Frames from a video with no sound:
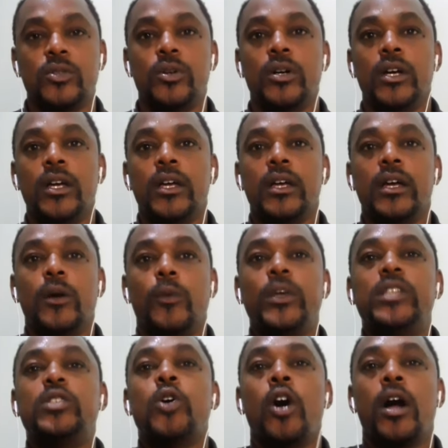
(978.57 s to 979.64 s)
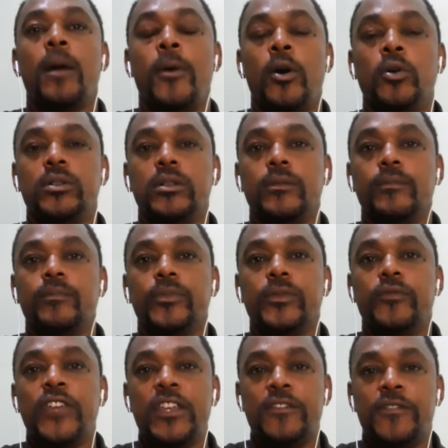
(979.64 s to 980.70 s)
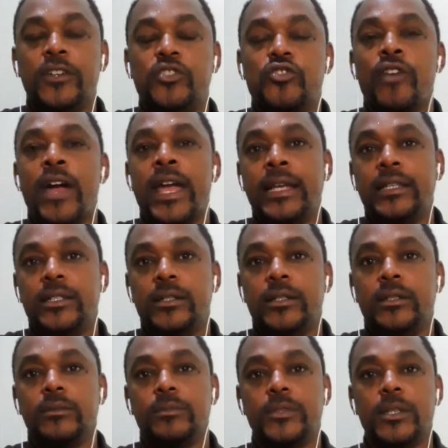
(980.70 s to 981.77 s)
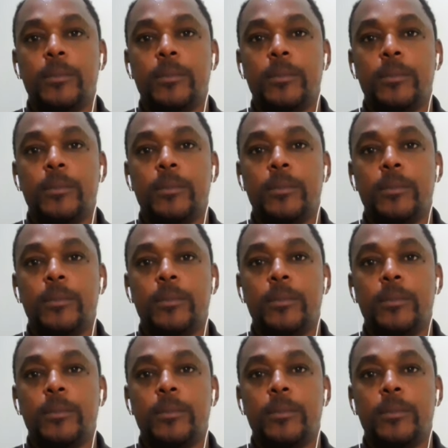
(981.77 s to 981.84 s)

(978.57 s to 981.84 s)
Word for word: So we talk about FIFA trying to,